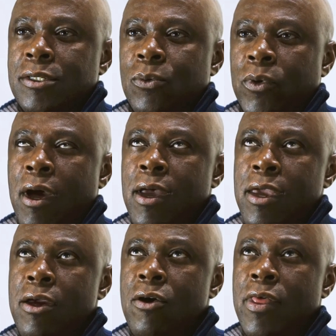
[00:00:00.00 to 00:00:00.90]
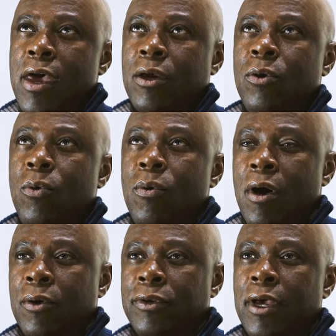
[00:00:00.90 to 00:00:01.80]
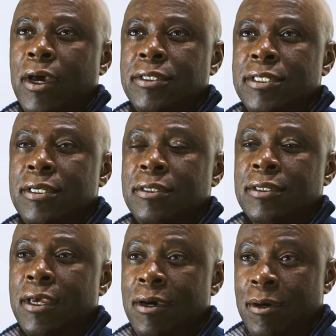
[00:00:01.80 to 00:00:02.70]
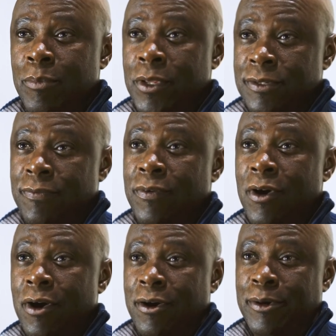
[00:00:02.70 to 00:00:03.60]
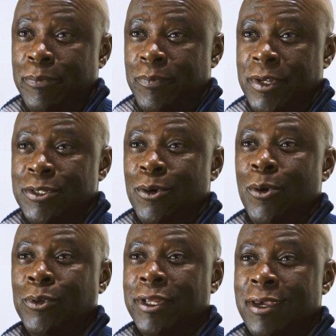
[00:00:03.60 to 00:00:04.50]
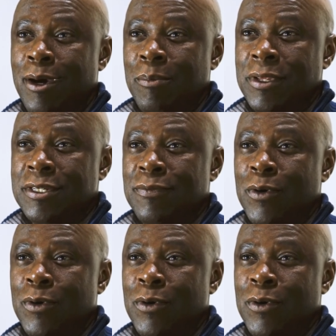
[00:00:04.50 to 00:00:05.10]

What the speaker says: So when I hear that quote, "I didn't come this far to only come this